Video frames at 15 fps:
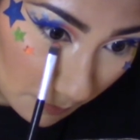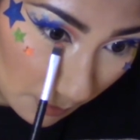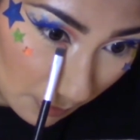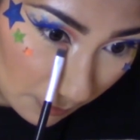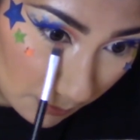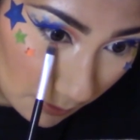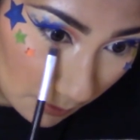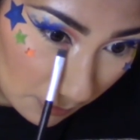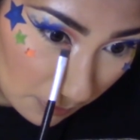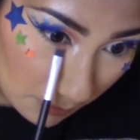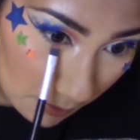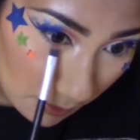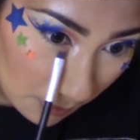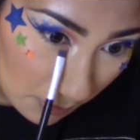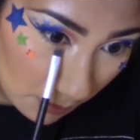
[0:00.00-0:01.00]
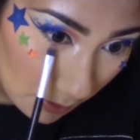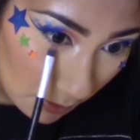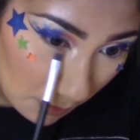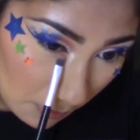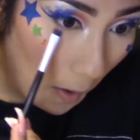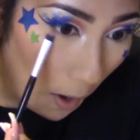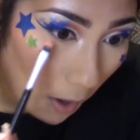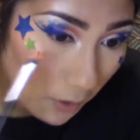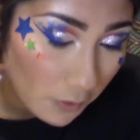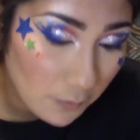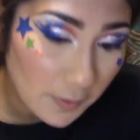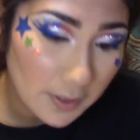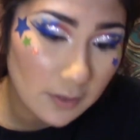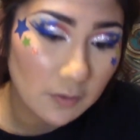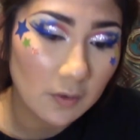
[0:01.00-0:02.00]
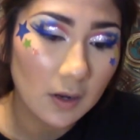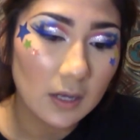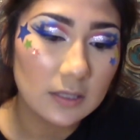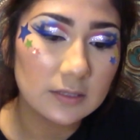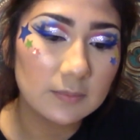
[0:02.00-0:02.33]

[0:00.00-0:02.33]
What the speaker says: pack that in all the way across